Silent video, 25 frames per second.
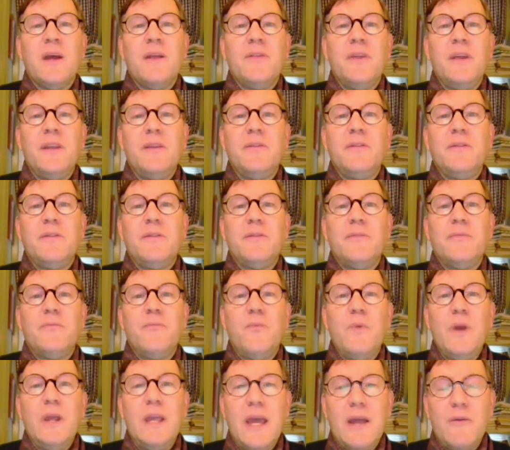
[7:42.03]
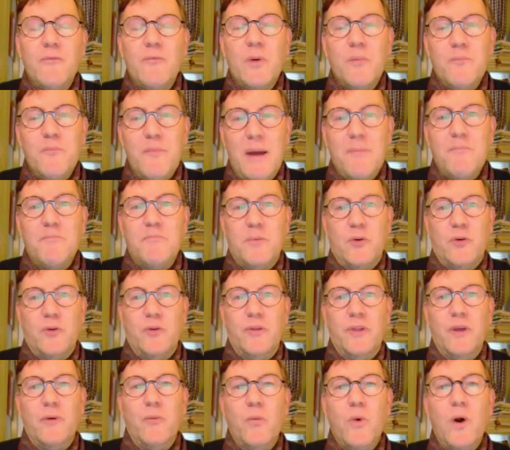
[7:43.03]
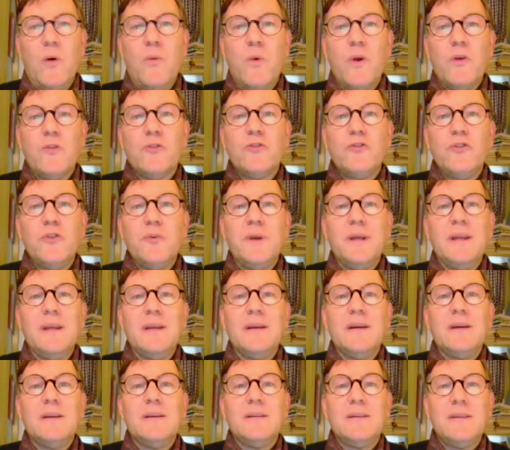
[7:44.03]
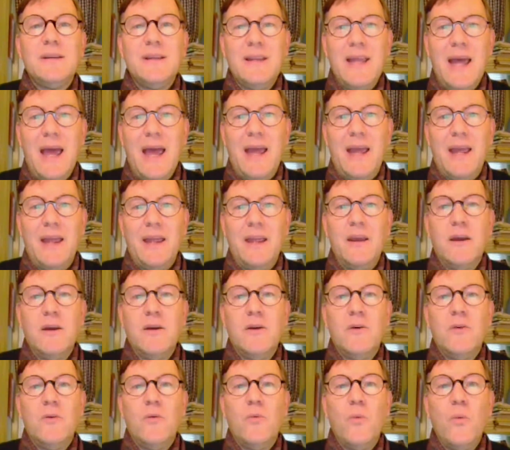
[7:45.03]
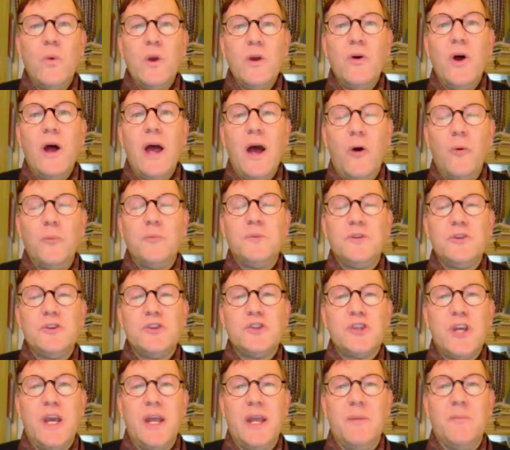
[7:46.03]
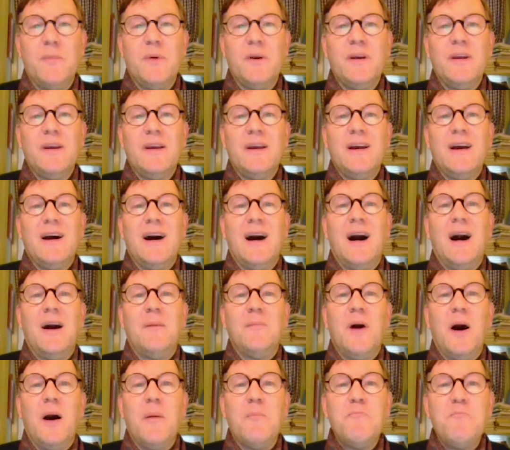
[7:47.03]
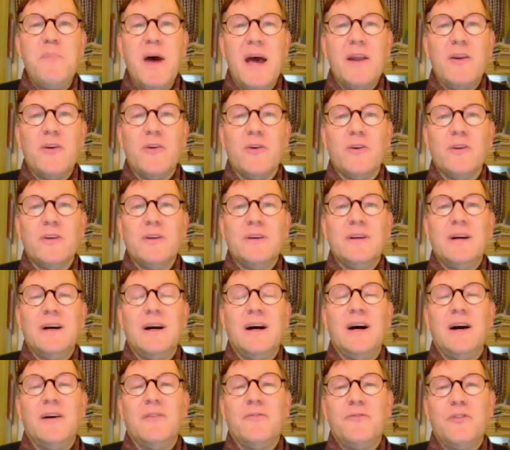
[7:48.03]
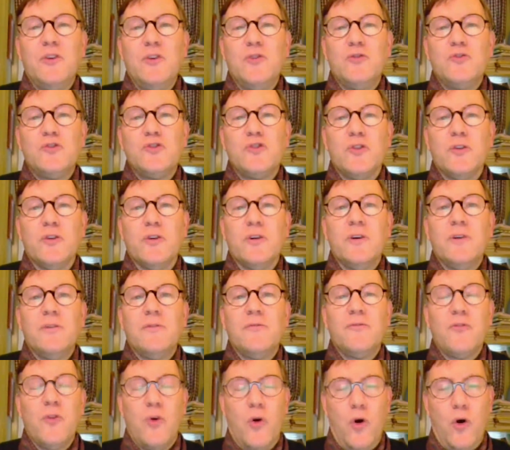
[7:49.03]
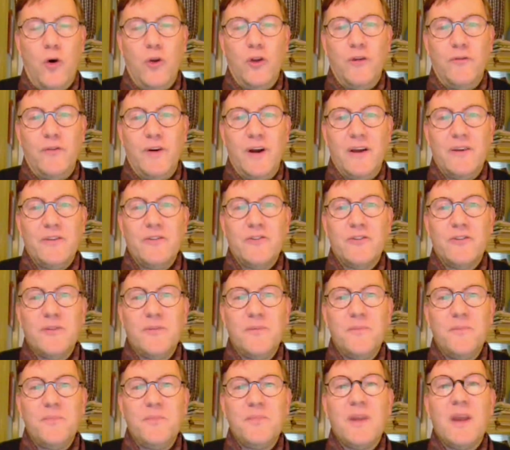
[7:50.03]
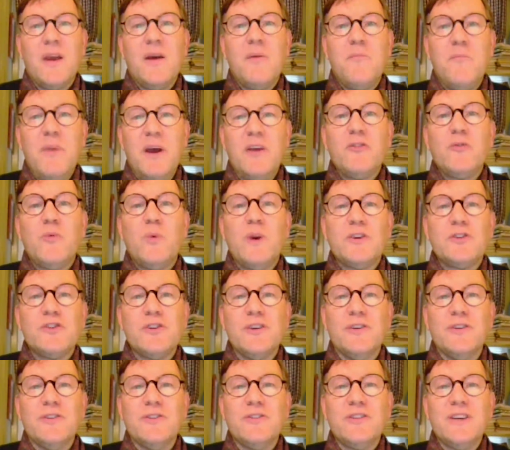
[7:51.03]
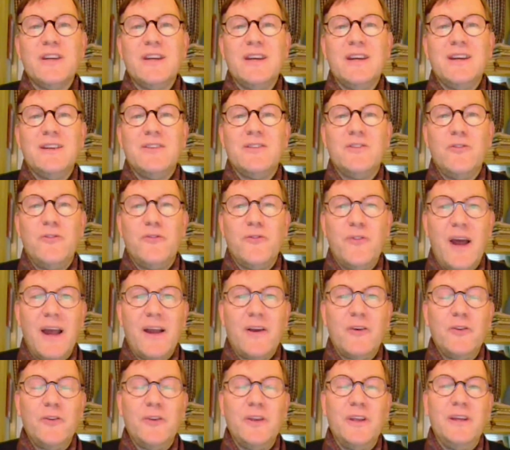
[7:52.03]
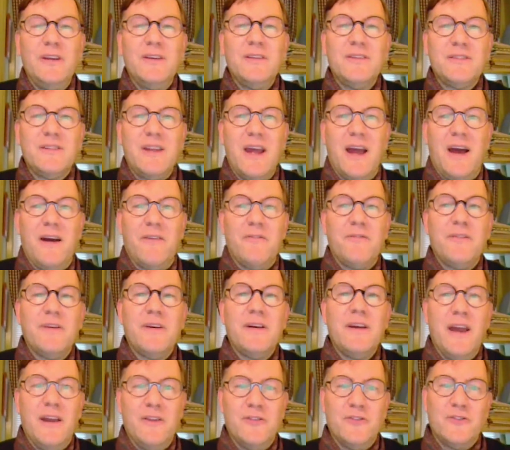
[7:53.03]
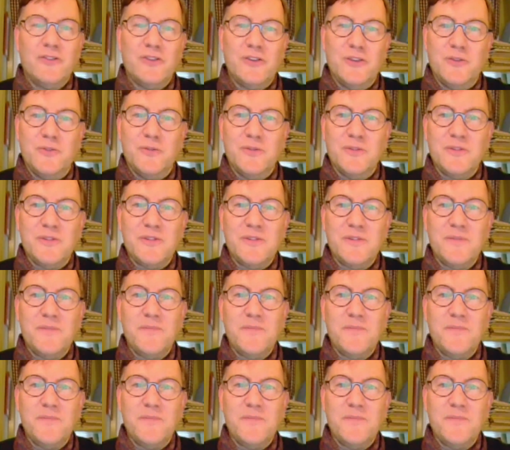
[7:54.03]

that we can remember that what we're doing today will help to shape a better future for all of us. Best wishes to faculty, staff, and students.